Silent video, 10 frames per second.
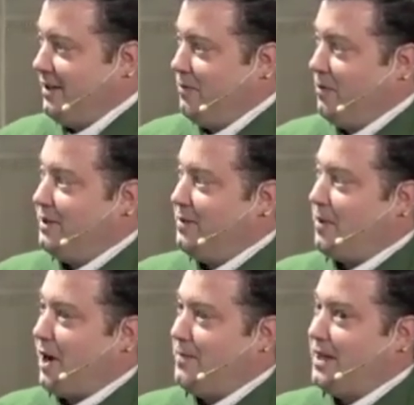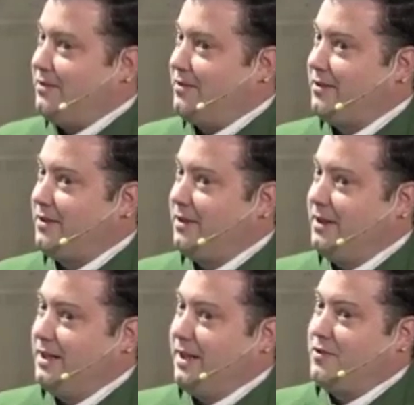with the Department
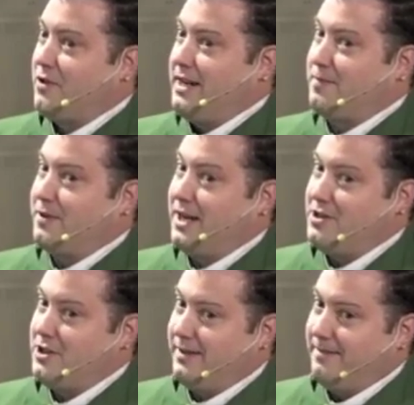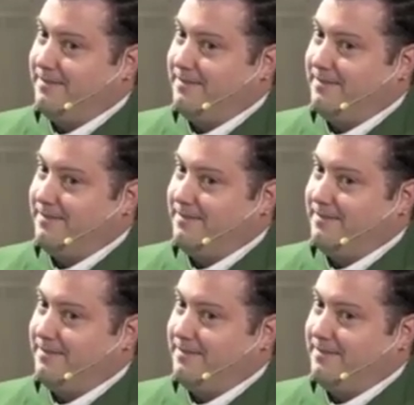of Transportation.